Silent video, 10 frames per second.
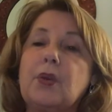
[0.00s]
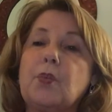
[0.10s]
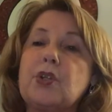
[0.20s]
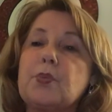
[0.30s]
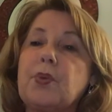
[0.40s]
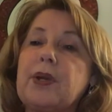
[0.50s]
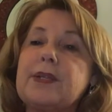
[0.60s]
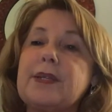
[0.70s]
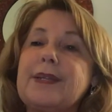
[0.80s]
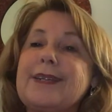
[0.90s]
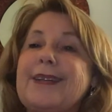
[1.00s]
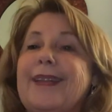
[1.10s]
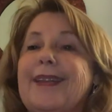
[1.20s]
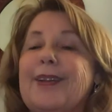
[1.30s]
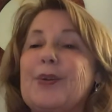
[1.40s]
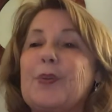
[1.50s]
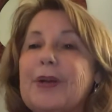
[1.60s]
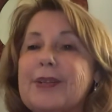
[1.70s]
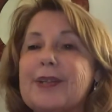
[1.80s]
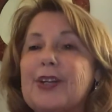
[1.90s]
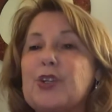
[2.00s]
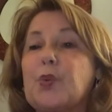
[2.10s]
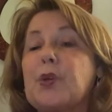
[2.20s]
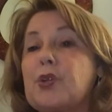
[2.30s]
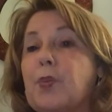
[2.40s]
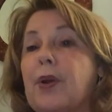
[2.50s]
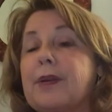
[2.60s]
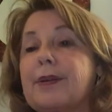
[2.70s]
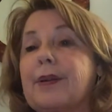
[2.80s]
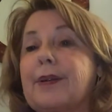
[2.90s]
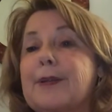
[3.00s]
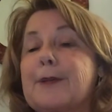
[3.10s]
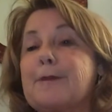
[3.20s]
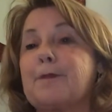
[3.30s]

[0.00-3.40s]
Which president do you think it was? Under which president?